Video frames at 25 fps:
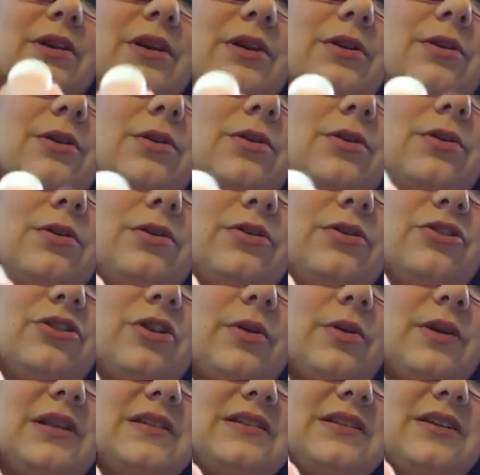Cuticle
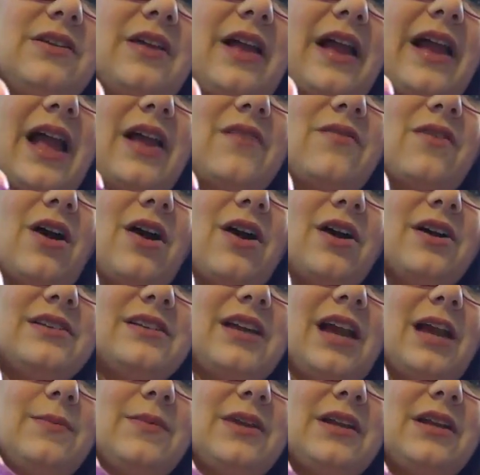showing still. I have a hard
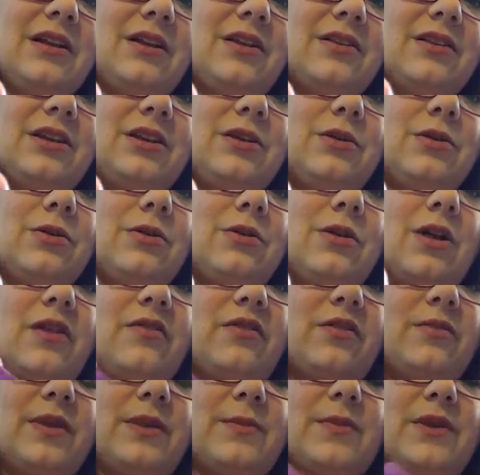time getting all the cuticle
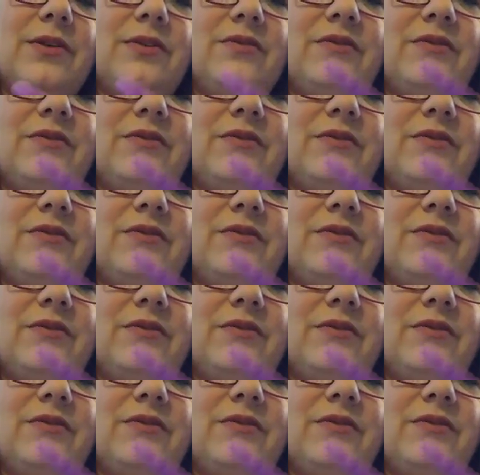off of my middle